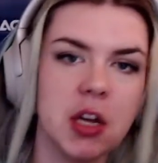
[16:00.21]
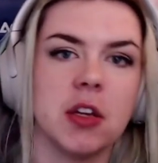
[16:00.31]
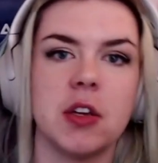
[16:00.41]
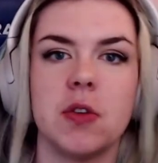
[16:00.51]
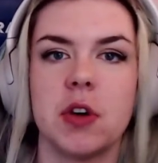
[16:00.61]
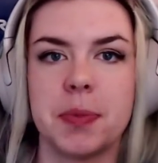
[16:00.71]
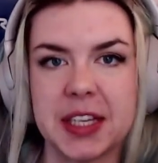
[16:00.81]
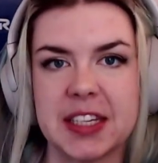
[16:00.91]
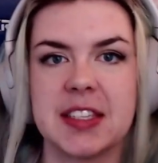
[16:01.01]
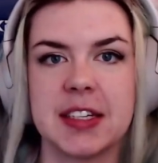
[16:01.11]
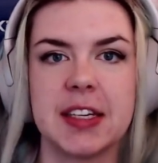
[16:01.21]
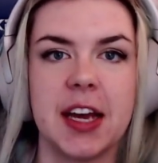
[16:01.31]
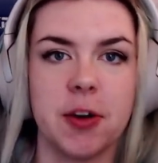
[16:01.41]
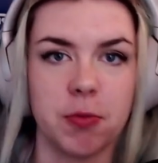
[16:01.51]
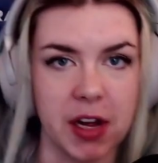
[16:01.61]
your PC
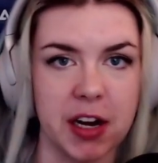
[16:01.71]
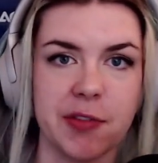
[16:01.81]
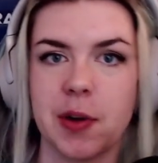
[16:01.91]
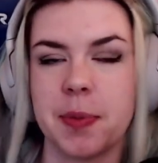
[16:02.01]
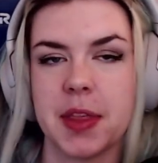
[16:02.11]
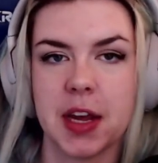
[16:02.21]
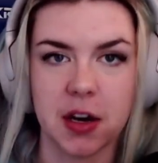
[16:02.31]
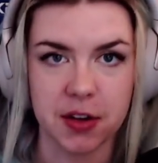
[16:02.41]
and run it from there.